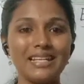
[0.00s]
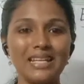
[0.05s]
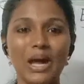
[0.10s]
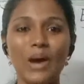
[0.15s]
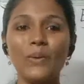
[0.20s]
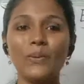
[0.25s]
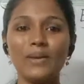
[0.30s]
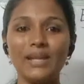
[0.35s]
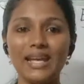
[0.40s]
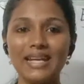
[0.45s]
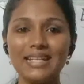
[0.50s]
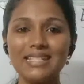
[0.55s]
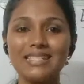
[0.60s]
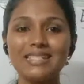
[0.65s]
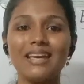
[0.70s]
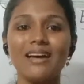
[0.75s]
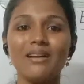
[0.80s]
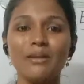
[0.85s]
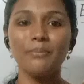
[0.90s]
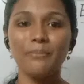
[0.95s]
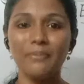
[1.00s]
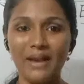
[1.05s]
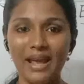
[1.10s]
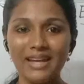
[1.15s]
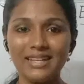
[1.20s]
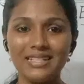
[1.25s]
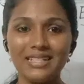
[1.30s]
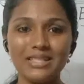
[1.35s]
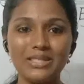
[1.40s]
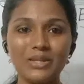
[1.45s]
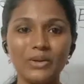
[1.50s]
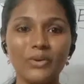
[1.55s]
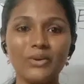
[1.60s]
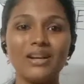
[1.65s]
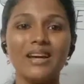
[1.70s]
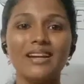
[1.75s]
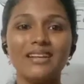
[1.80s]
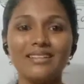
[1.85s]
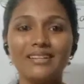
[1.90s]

Now let's practice or